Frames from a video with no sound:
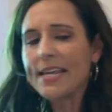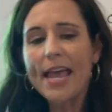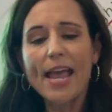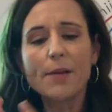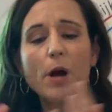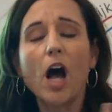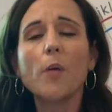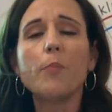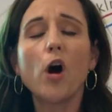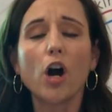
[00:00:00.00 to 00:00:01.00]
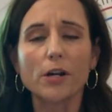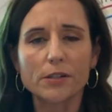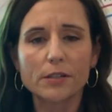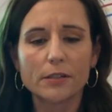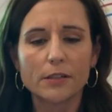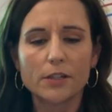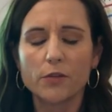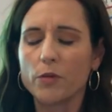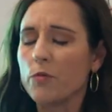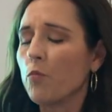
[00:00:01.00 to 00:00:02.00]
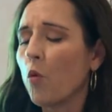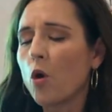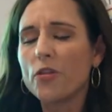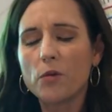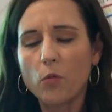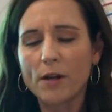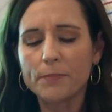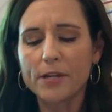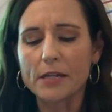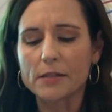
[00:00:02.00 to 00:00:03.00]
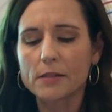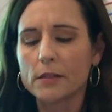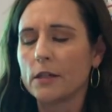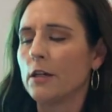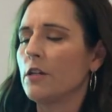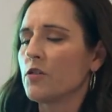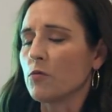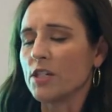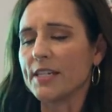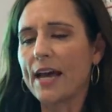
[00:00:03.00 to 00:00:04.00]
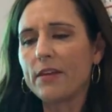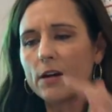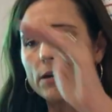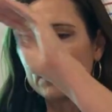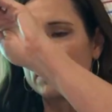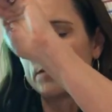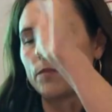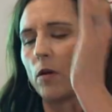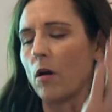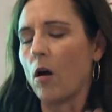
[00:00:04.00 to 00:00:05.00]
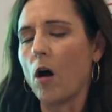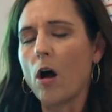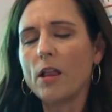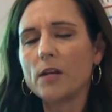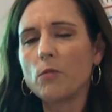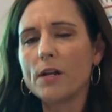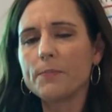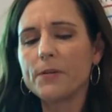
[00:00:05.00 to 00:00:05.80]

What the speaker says: he came apart in more than one piece. So together, all in one